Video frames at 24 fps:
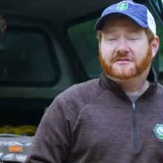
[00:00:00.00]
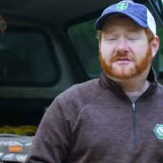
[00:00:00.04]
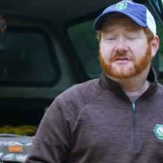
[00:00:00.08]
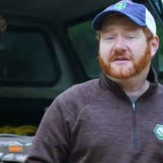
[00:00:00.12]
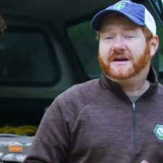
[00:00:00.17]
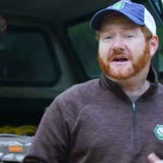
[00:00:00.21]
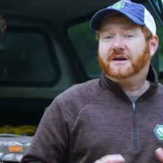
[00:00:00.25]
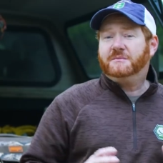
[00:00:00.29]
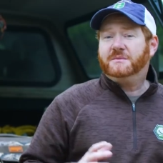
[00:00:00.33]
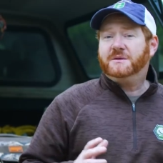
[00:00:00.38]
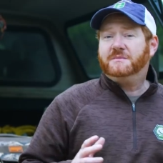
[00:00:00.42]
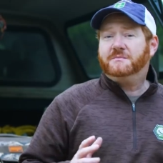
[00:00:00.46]
So
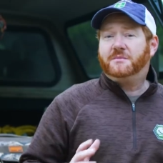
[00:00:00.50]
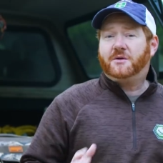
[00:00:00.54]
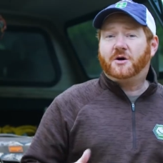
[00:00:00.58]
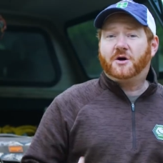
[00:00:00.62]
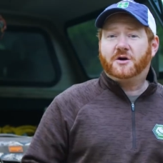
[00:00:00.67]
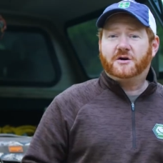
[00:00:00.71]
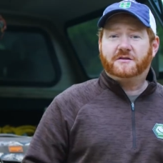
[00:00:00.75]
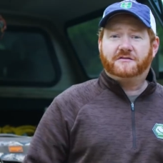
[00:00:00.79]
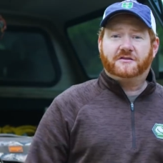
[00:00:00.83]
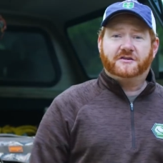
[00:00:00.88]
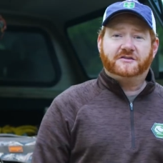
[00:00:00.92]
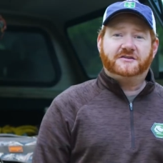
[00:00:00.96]
that'll be
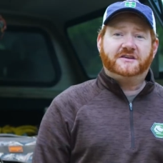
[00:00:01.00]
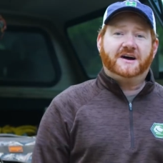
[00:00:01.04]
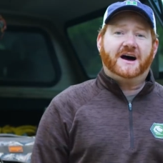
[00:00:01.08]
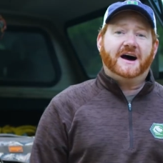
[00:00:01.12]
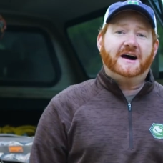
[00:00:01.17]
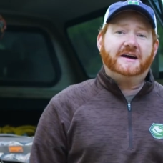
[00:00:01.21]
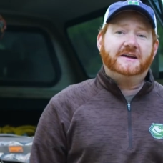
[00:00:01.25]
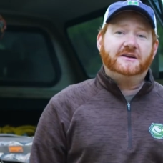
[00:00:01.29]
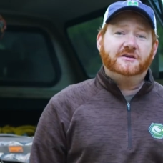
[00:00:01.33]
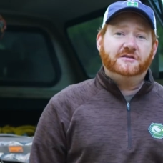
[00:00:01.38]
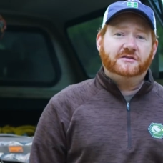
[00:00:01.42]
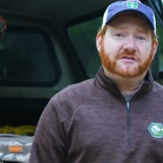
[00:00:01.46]
part of our
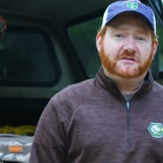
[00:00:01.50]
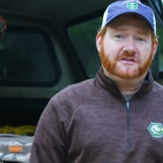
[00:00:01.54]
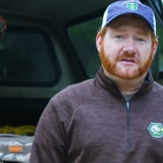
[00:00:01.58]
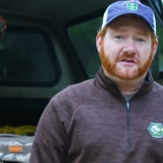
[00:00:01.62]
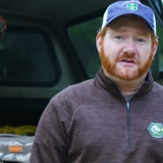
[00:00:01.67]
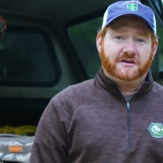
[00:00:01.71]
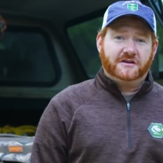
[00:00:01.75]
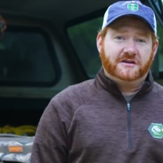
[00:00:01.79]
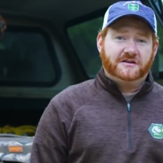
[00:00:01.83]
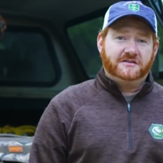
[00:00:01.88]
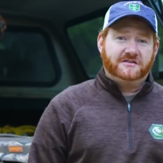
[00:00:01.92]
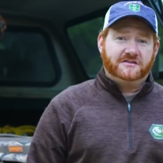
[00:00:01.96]

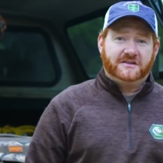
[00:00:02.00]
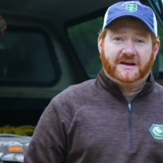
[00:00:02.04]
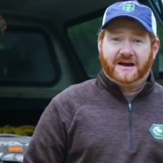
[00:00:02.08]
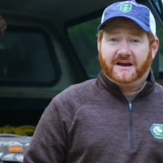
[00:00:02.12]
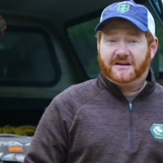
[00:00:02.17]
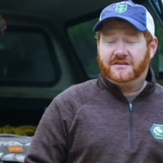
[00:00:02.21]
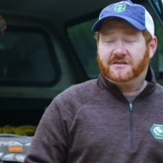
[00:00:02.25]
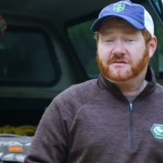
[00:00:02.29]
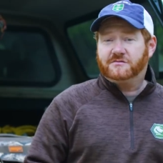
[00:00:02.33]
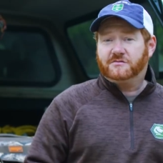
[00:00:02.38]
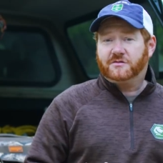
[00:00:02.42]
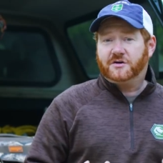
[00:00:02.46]
docu-series
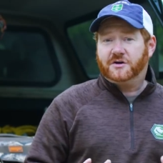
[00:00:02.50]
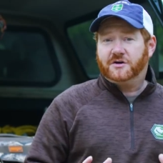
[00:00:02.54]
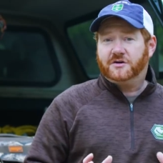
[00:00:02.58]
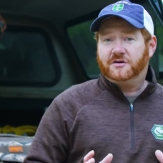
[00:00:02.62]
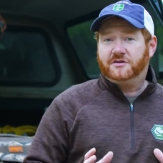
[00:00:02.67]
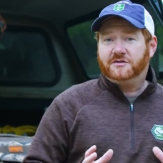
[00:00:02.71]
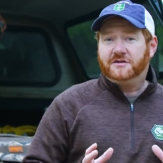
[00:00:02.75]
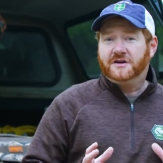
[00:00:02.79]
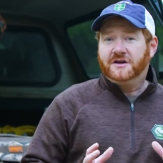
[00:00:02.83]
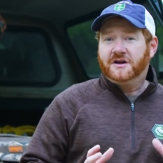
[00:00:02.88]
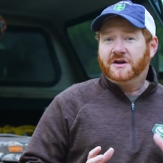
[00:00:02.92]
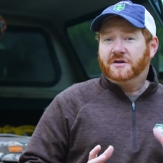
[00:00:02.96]
down the
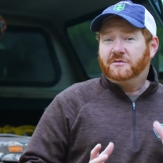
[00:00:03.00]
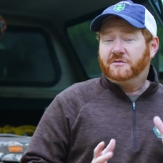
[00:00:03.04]
road